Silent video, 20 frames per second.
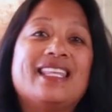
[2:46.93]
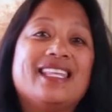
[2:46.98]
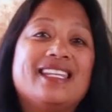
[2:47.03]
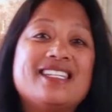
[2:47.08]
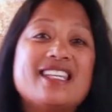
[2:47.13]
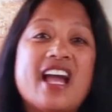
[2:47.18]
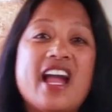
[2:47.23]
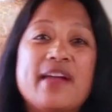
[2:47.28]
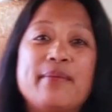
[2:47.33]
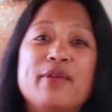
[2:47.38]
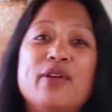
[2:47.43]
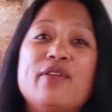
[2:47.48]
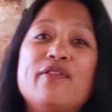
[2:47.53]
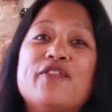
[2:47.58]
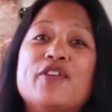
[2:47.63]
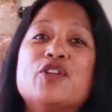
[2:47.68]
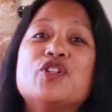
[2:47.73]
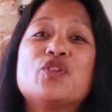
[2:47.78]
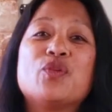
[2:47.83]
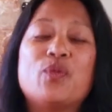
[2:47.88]
the timer
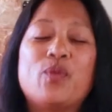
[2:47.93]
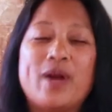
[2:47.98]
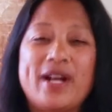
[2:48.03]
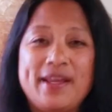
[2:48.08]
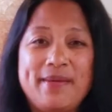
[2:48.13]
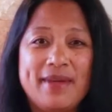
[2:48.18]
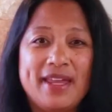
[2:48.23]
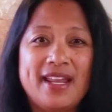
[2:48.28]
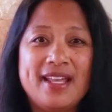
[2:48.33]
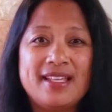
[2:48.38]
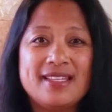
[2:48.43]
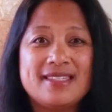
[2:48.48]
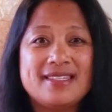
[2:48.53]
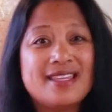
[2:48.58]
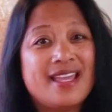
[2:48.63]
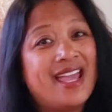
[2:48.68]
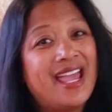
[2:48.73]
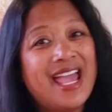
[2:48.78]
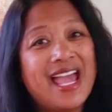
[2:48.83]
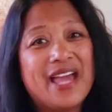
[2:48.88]
for 20 minutes,
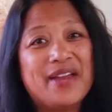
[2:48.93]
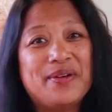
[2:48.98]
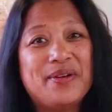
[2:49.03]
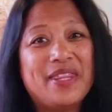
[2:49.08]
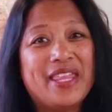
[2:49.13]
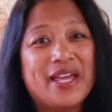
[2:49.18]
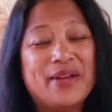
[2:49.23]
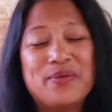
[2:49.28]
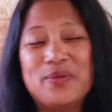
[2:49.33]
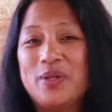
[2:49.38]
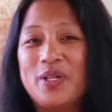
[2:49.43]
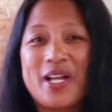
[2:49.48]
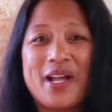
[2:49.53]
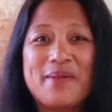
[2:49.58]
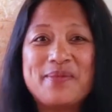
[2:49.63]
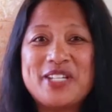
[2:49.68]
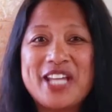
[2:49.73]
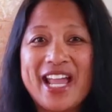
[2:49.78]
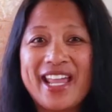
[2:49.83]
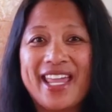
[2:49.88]
and then we'll
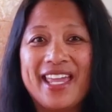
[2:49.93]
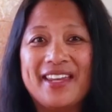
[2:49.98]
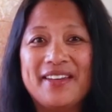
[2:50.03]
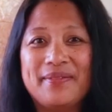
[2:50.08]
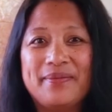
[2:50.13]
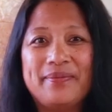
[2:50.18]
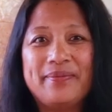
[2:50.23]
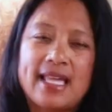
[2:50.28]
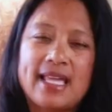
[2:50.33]
come check it.